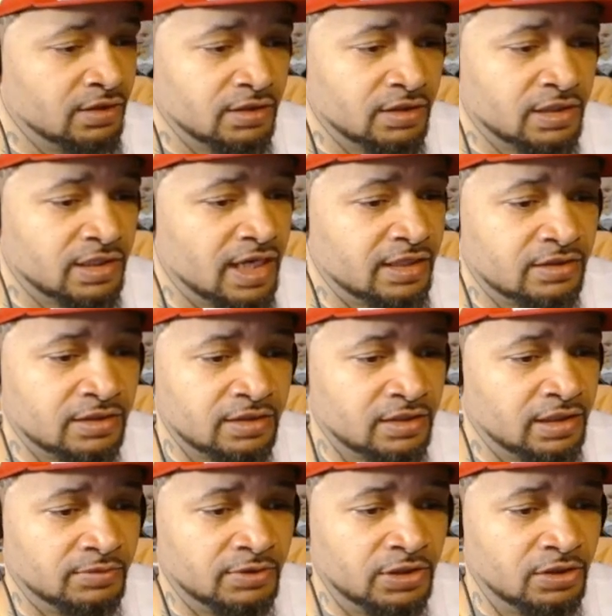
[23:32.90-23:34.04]
Cause I think
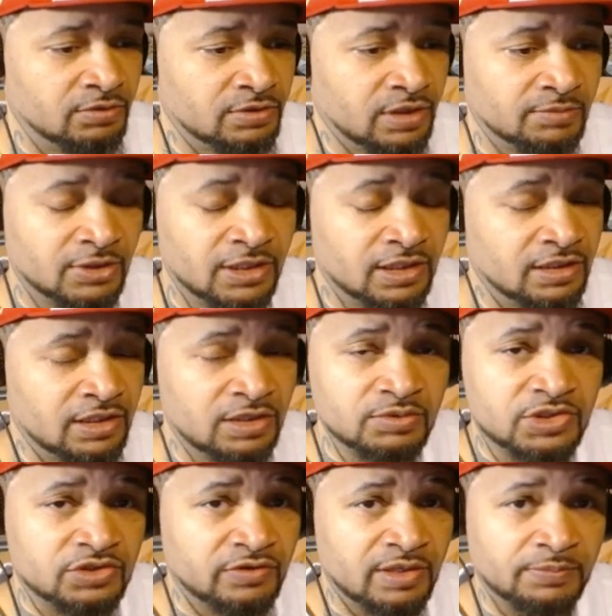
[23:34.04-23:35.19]
Eminem. I mean, he was
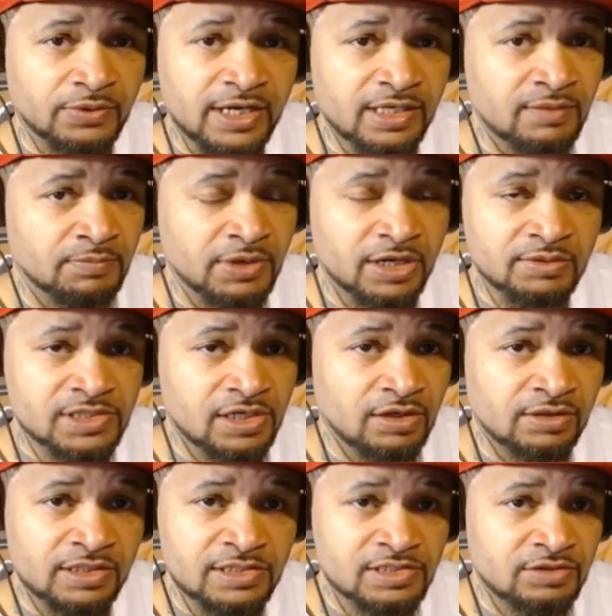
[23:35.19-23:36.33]
straight probably embarrass
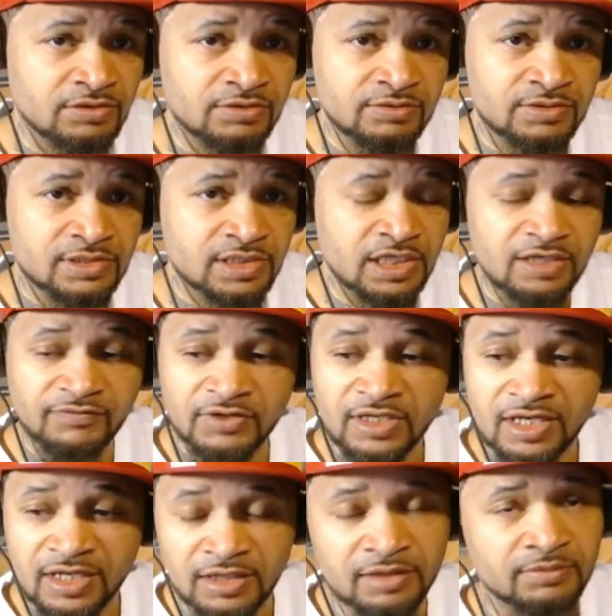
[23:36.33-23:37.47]
all these dudes, even
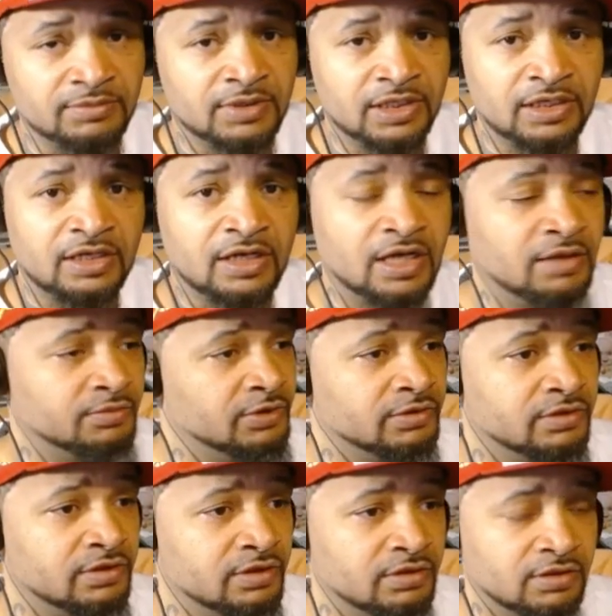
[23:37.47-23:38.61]
M, man. And I'm a
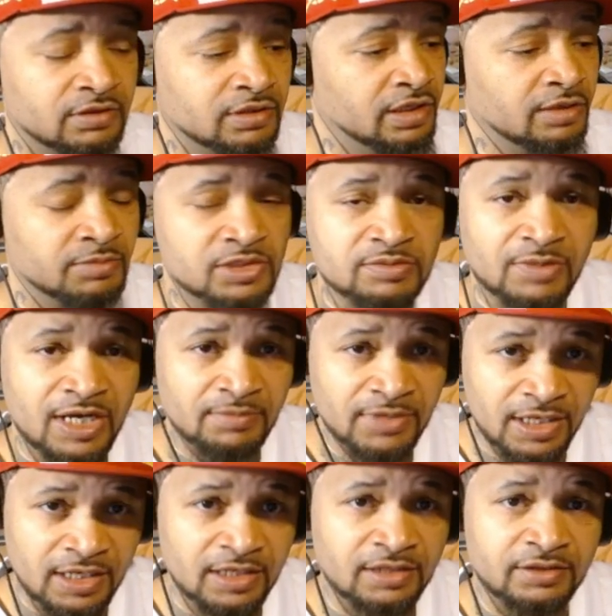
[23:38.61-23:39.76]
M is my
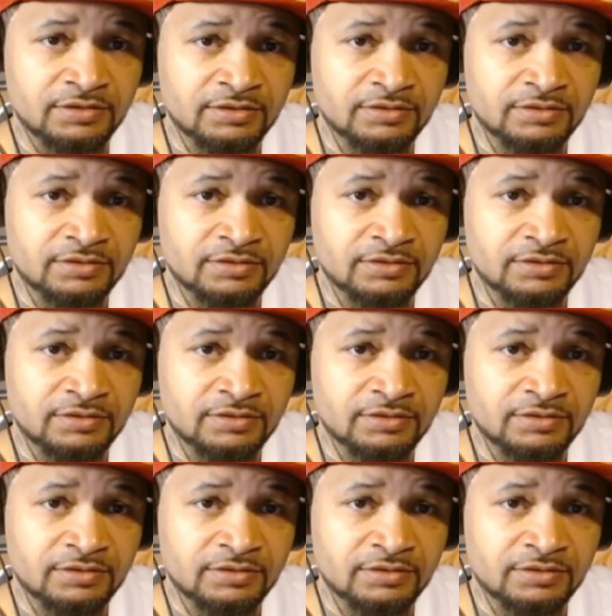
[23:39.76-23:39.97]
man.